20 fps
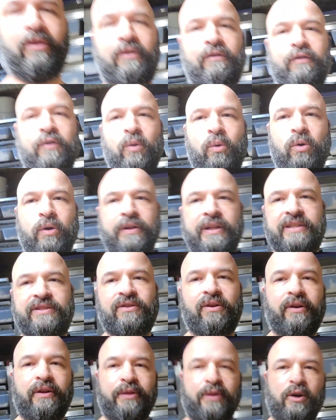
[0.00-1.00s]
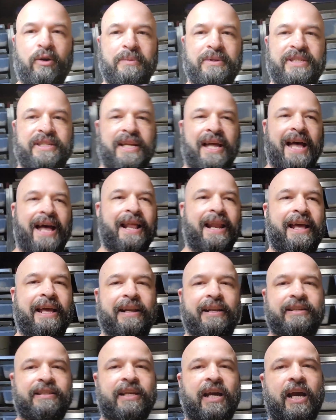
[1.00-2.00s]
on the floor that's on a thermostat
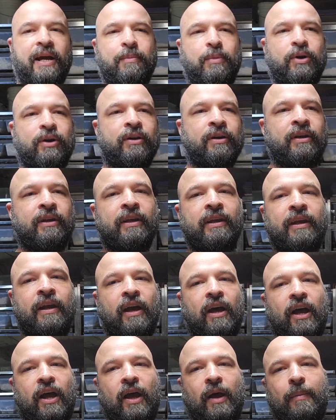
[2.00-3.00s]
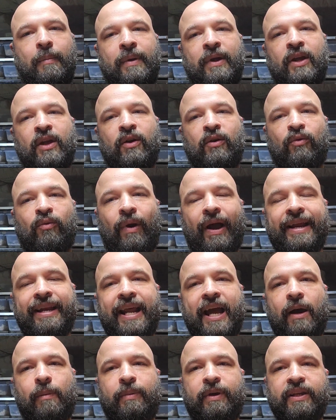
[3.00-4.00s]
and a timer. Right
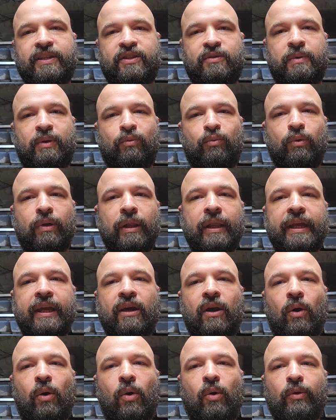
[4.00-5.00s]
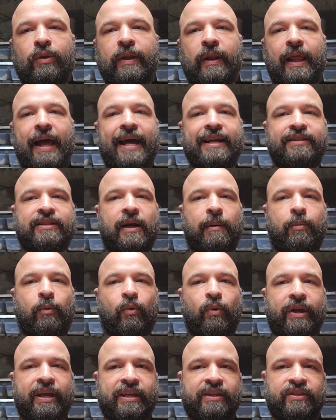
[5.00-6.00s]
now, because it's been really cold the last
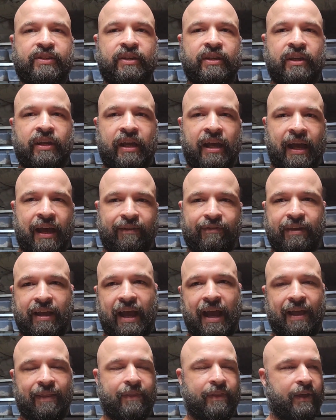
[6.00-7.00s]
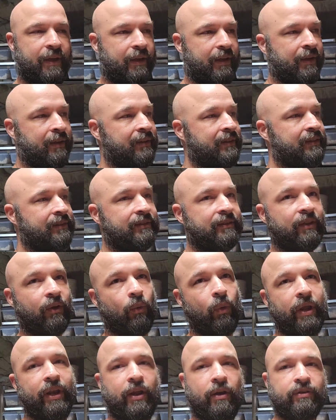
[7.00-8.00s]
couple weeks, I've got the
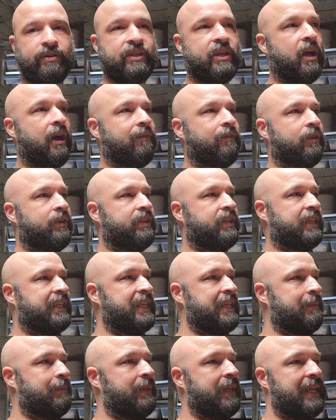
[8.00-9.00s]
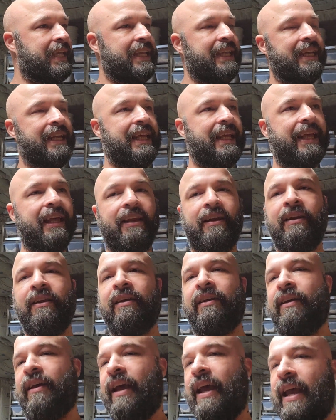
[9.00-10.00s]
windows covered to keep the heat in
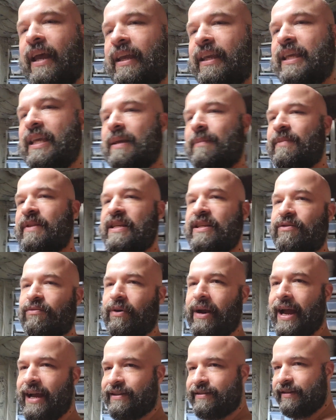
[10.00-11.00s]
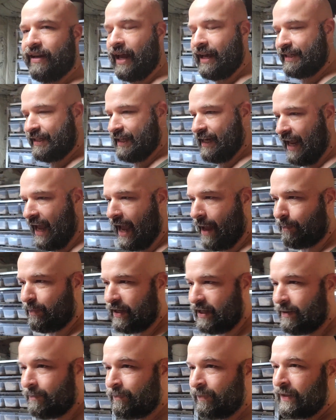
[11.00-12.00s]
and keep these rats nice and
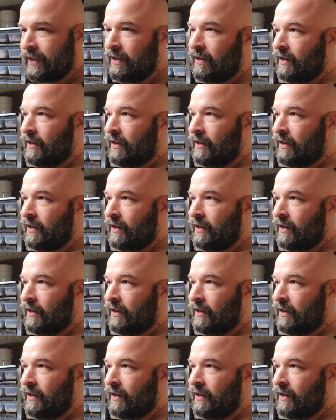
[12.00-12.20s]
happy.